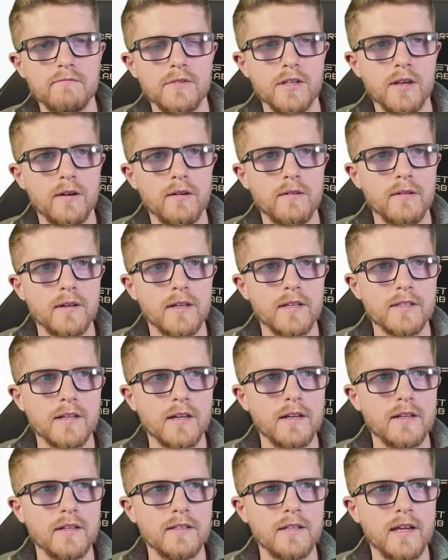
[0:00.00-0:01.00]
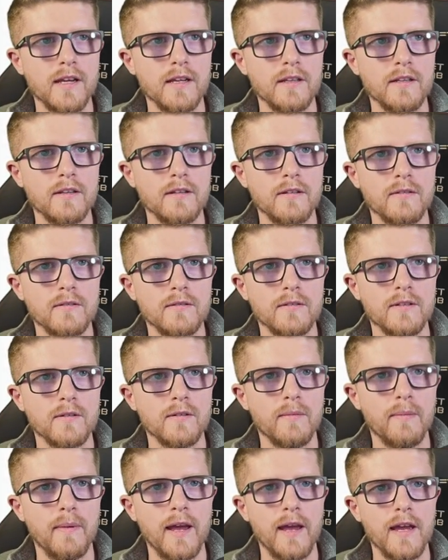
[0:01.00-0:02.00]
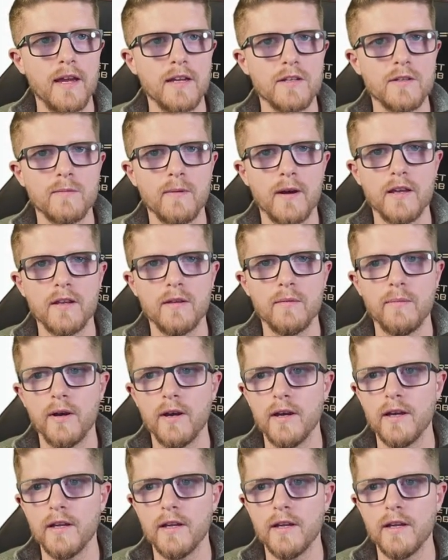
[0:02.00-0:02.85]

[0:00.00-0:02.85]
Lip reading: So it's going to take you to a page where you put